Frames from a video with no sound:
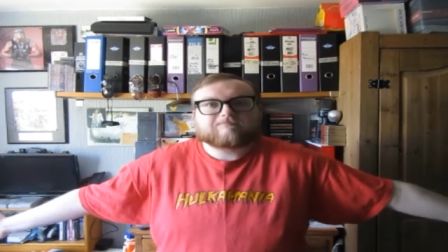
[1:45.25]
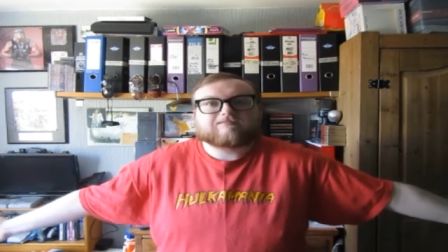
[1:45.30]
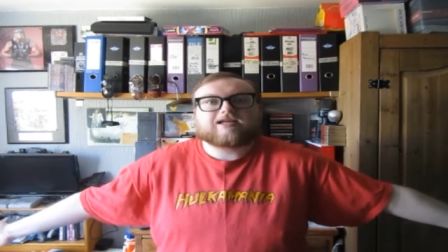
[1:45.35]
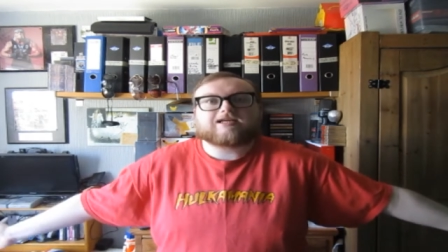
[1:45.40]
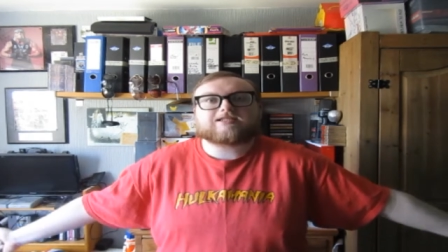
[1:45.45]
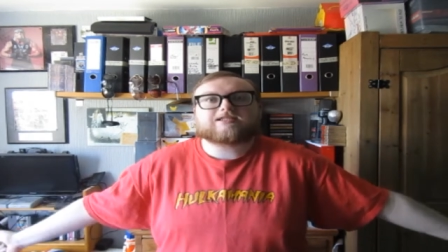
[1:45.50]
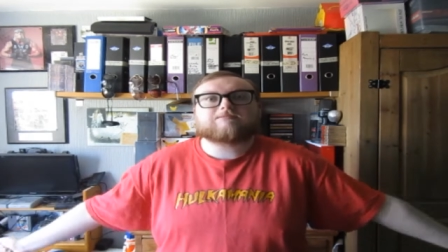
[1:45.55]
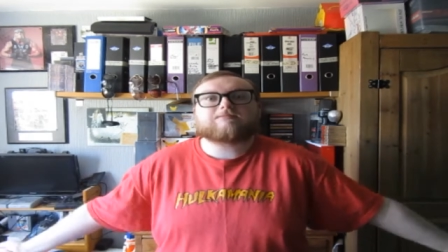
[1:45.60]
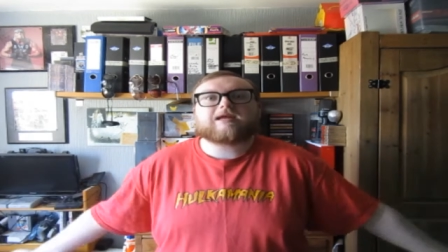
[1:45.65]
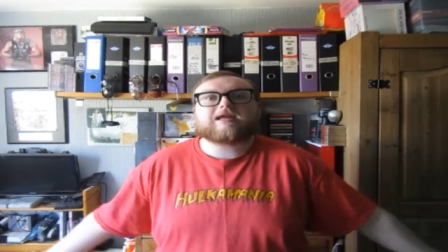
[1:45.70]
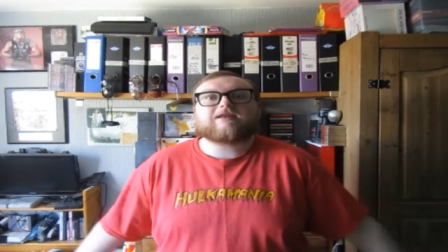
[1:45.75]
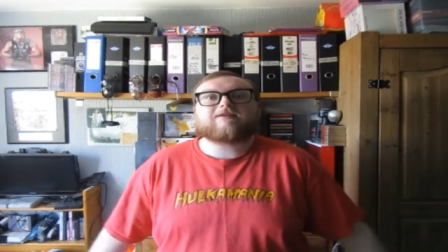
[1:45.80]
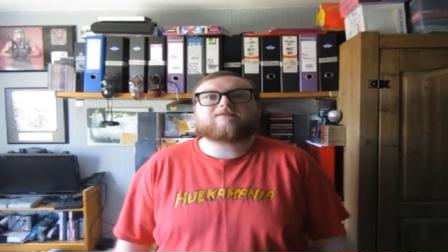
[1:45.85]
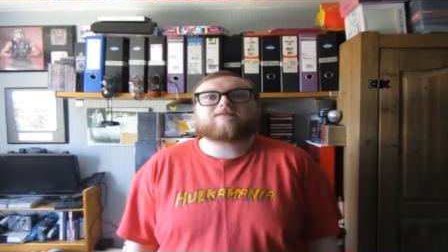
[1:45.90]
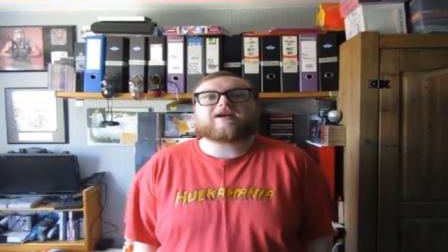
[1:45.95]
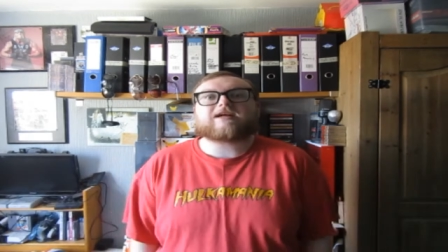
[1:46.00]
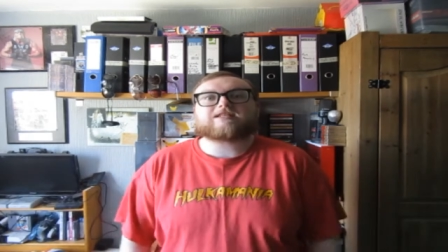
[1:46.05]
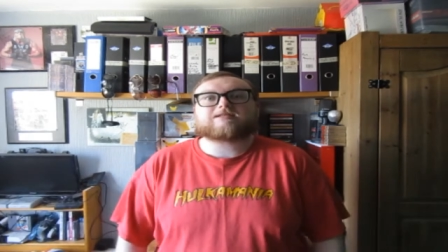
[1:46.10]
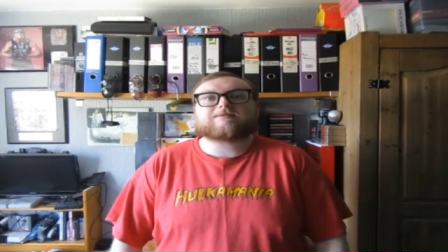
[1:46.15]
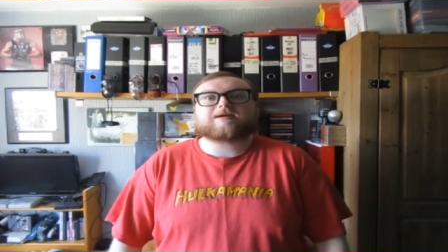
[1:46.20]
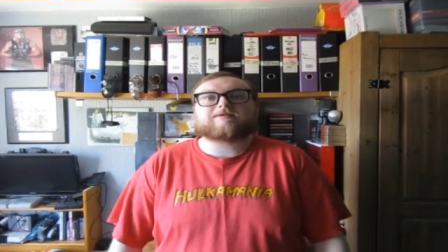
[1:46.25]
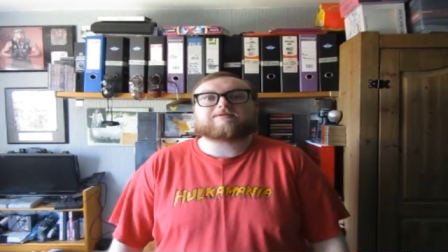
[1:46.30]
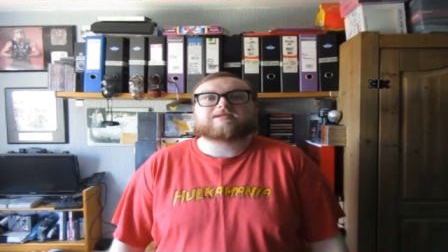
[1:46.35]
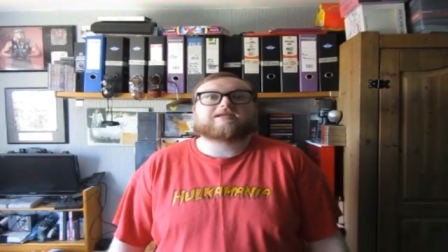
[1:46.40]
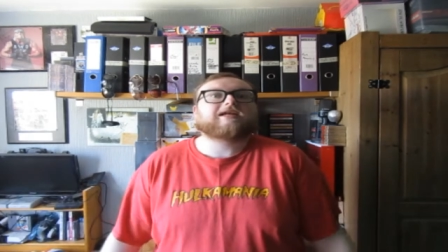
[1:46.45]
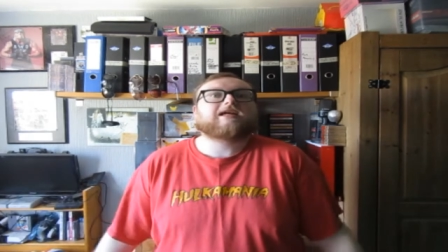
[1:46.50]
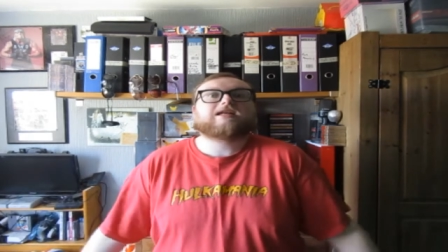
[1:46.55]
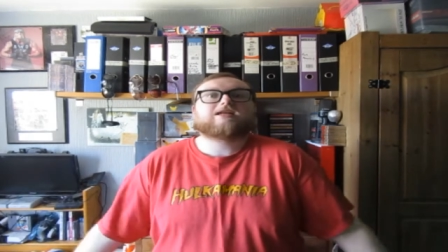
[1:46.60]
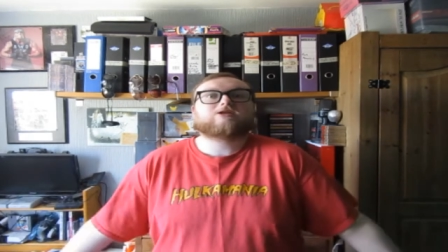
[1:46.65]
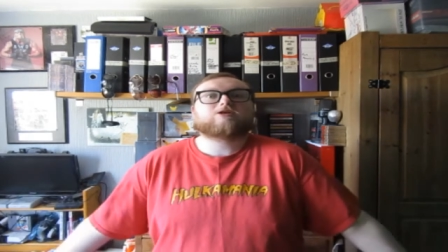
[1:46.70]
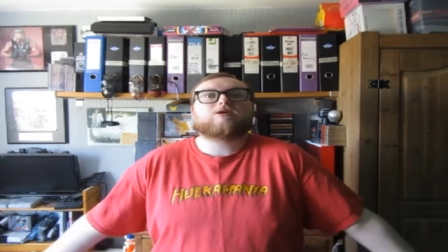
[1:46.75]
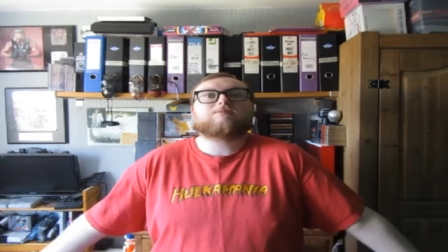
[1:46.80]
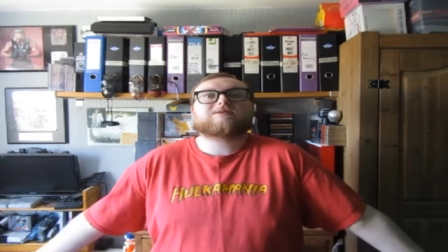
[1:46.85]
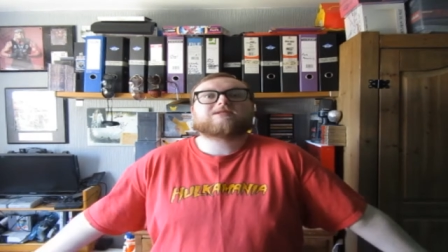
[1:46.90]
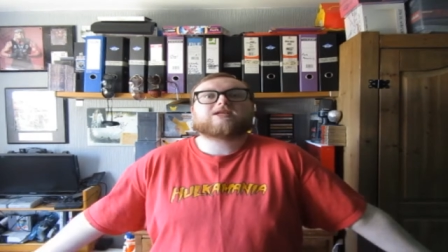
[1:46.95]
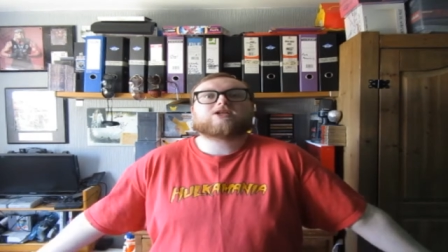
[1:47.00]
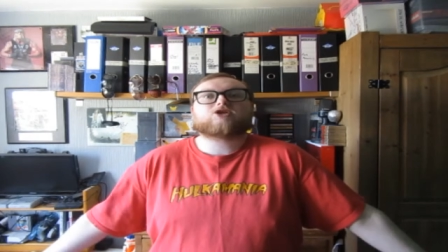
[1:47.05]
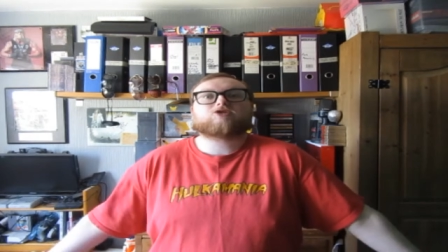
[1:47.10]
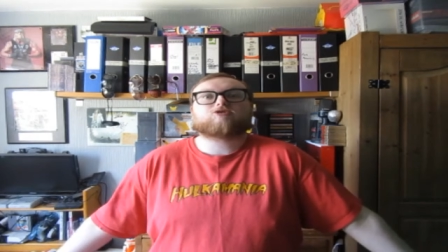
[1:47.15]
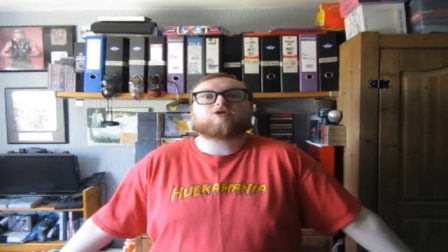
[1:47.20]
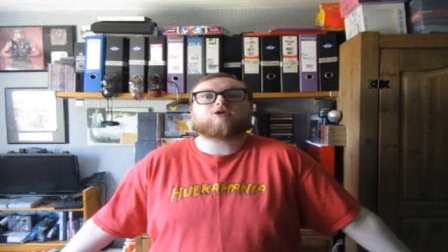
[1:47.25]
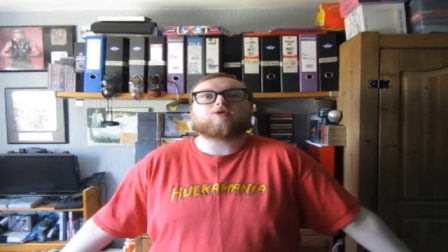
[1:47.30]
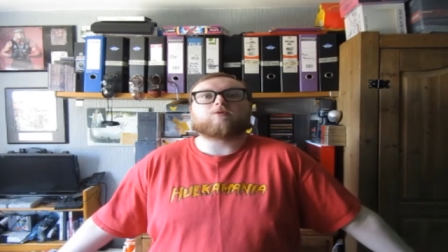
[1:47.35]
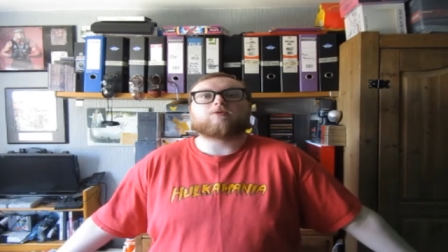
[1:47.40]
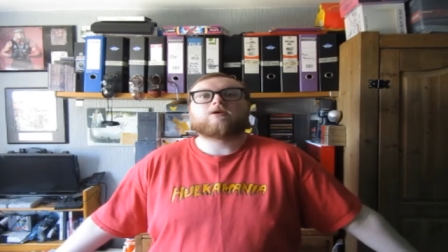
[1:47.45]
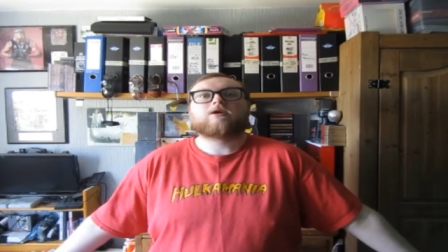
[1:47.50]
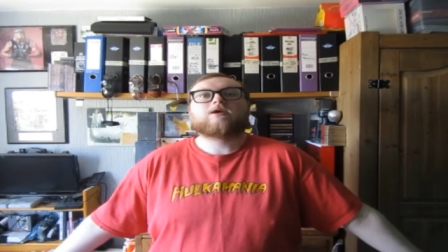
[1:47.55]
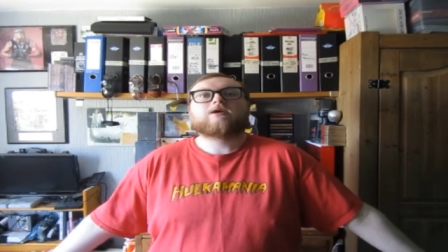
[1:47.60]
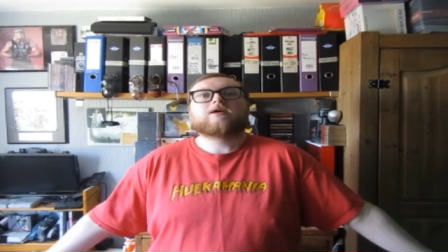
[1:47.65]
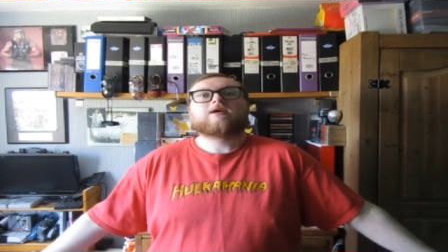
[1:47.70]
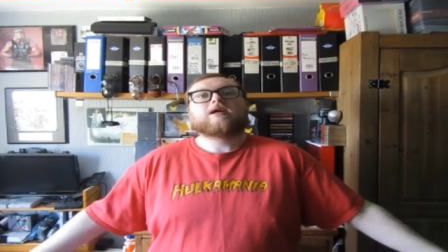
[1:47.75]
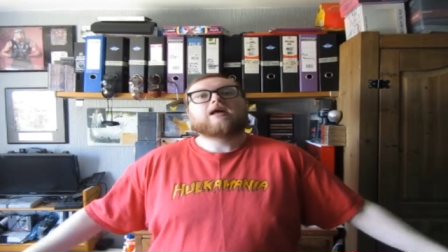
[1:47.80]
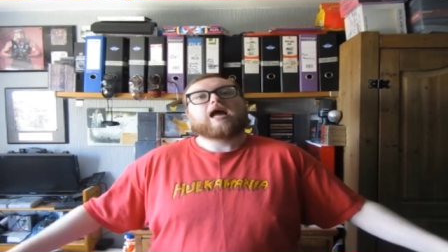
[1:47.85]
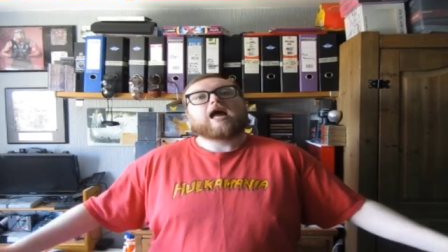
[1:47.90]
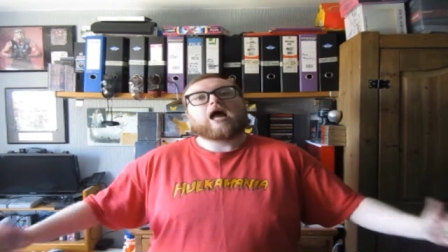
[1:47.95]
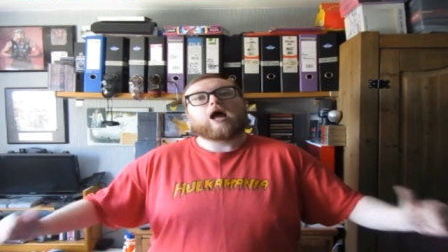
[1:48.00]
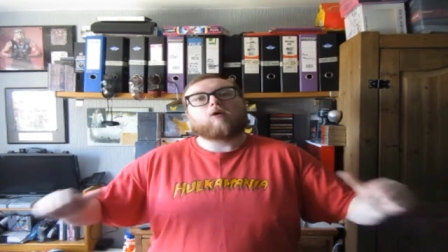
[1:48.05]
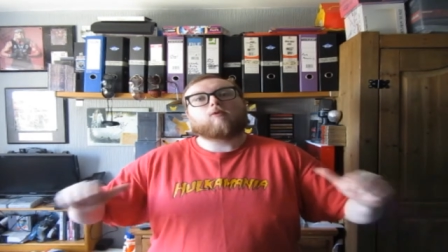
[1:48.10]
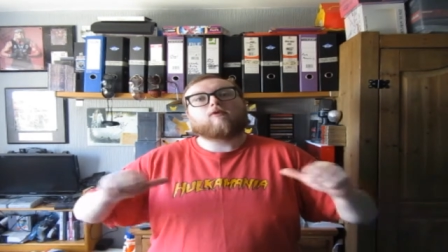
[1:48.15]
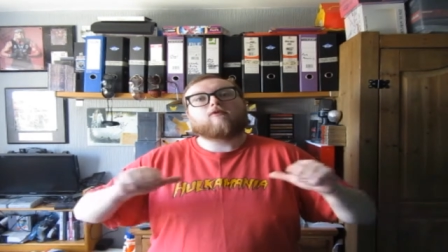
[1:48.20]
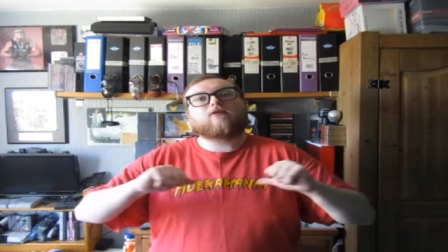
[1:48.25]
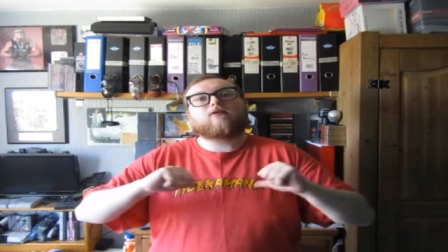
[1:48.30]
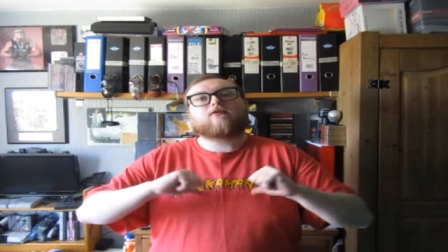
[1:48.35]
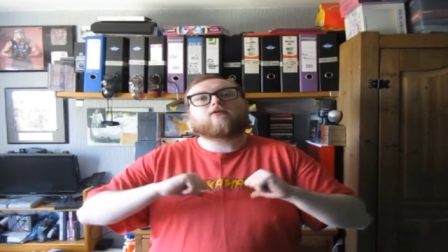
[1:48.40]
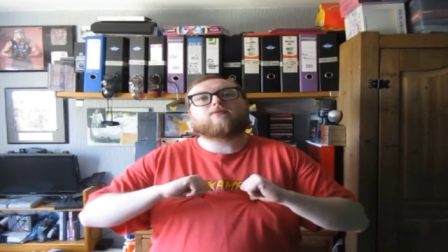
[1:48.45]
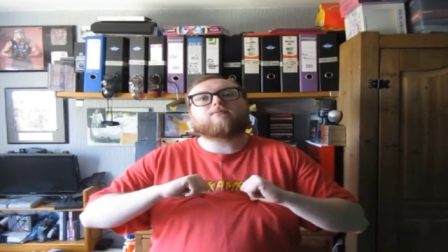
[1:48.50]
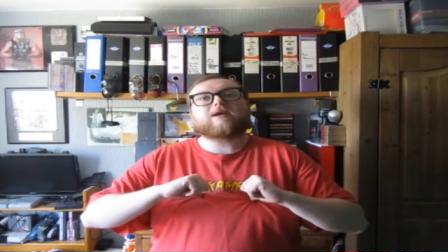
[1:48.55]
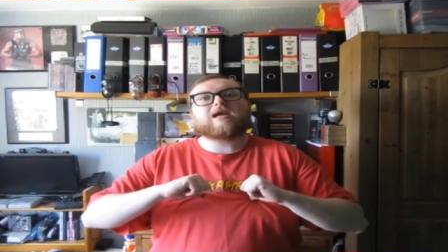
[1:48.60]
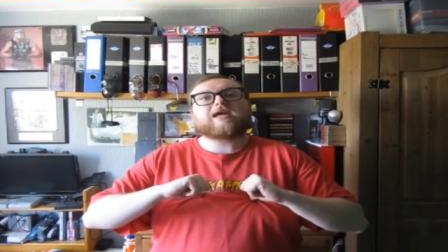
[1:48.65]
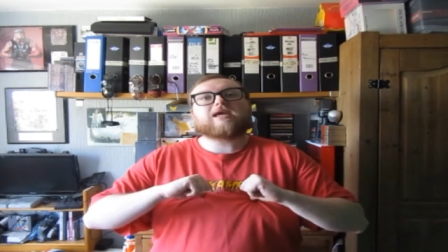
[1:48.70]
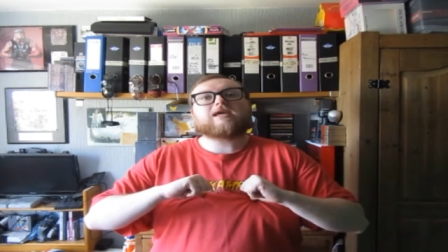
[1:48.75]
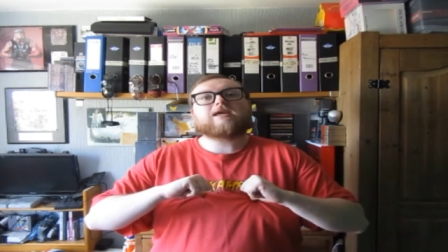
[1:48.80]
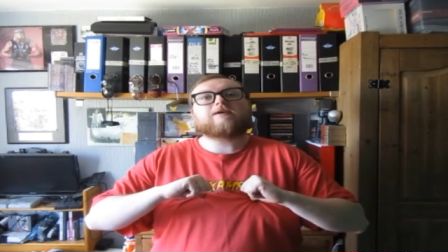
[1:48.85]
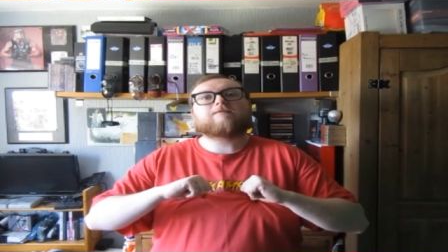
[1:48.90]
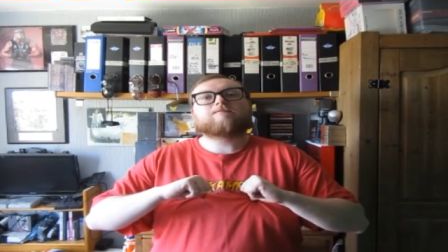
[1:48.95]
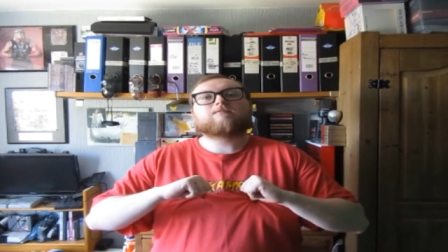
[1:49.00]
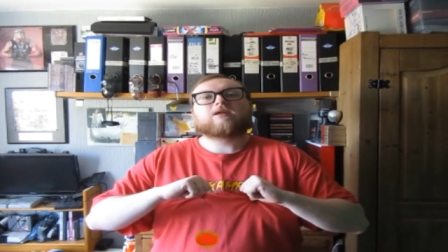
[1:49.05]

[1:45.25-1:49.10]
That's the main fact about it, and it's 100% true. However, for me,